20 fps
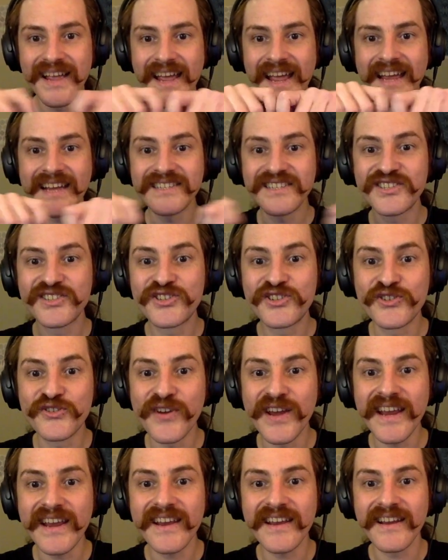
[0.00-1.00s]
a
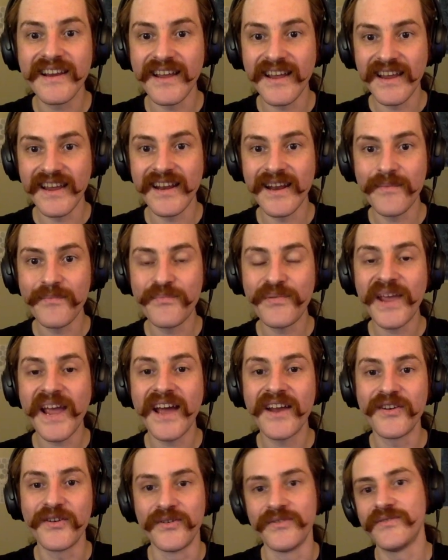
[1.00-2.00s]
string in a
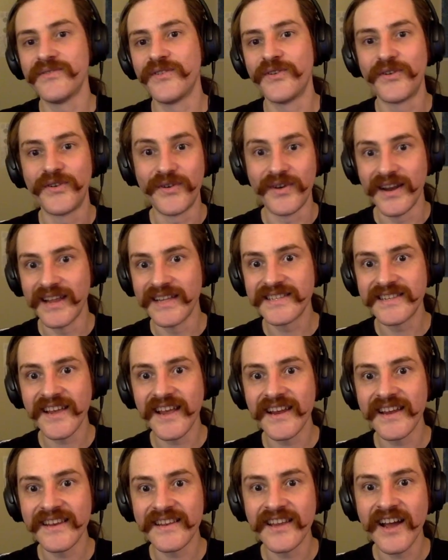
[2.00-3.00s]
piano, or let's say a
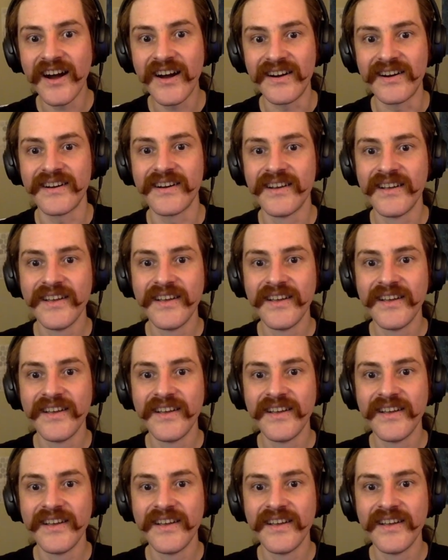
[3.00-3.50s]
guitar,